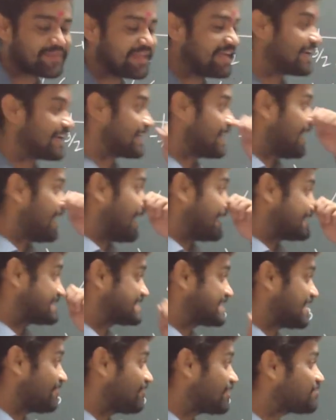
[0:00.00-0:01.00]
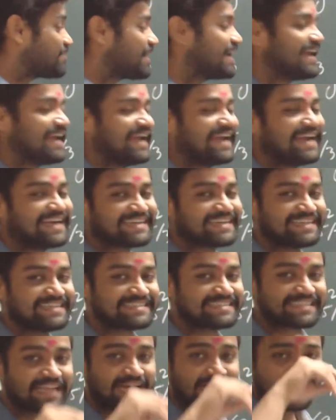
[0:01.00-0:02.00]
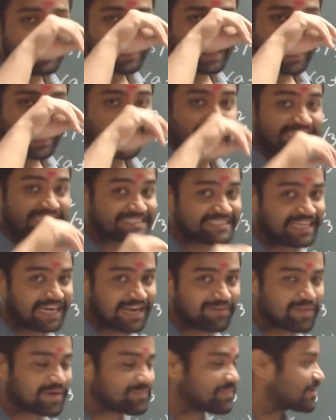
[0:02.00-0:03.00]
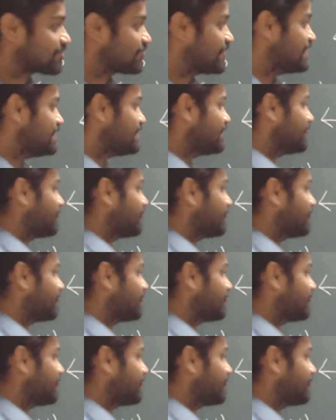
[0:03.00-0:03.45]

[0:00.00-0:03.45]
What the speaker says: 8. And 7 by 8 is the rational number between